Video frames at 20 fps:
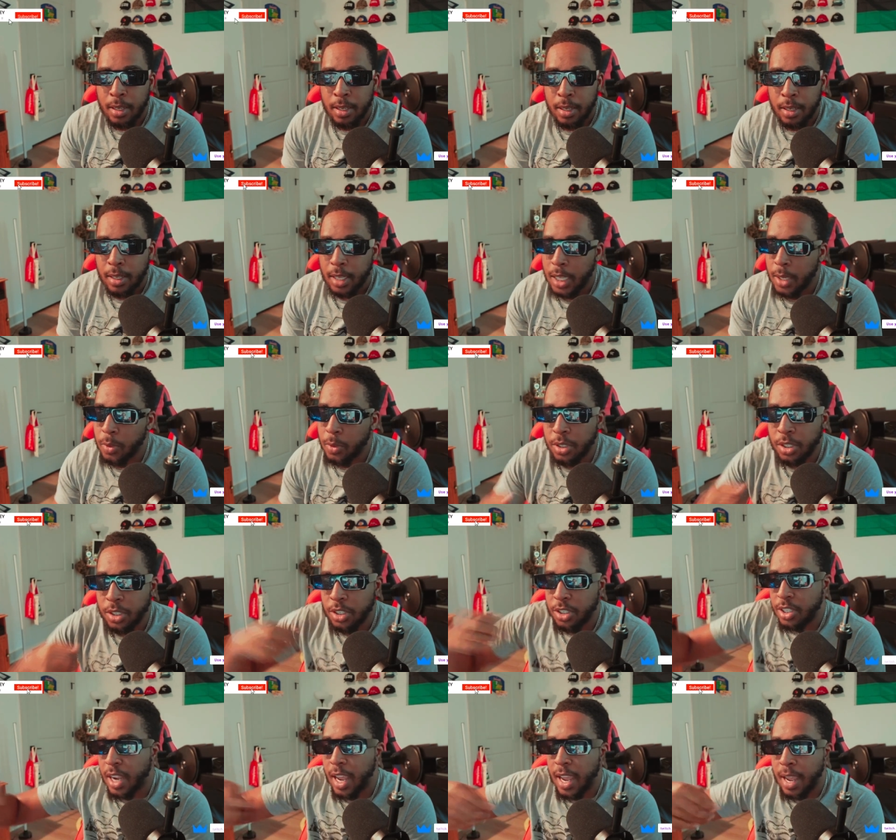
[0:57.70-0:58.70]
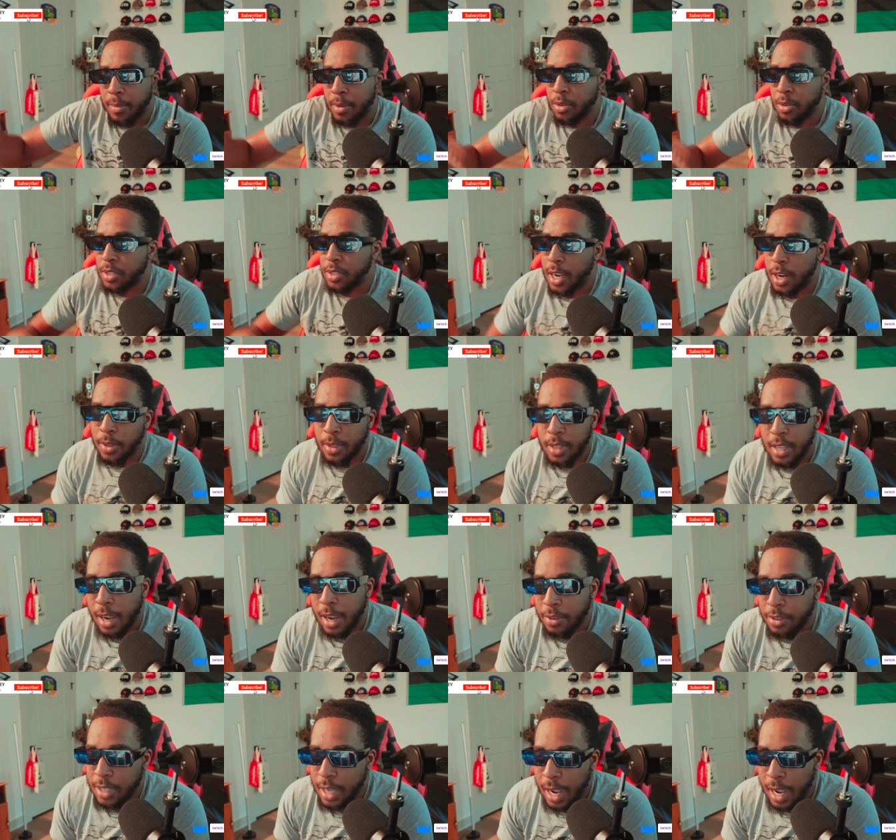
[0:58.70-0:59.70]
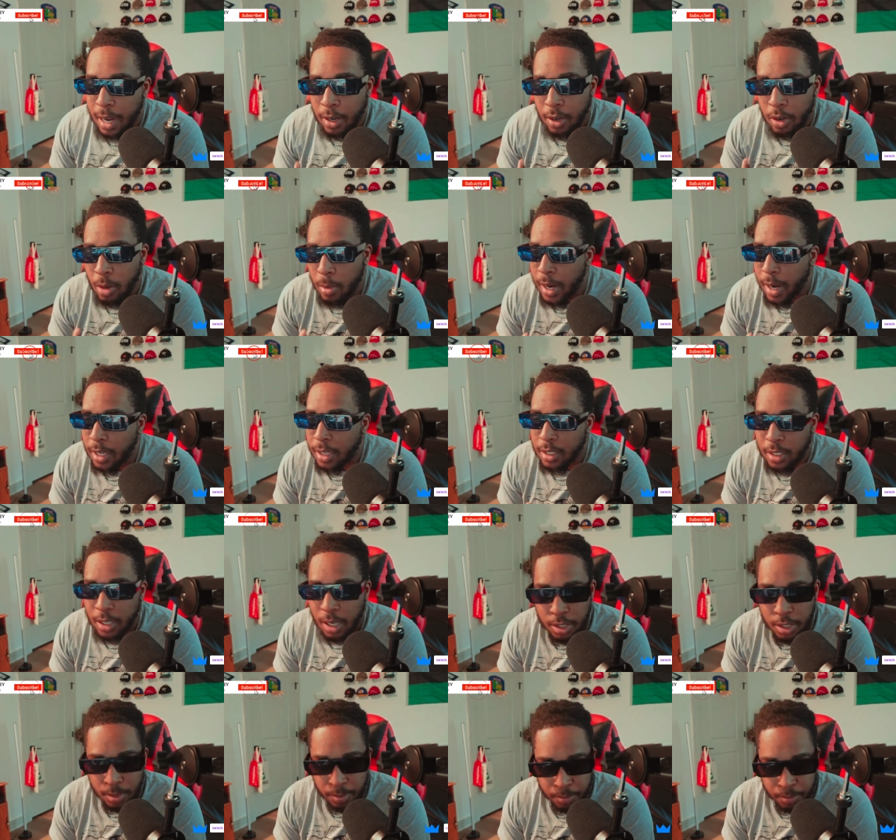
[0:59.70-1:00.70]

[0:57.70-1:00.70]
he would just jab you, stay on the outside, and nobody could touch him.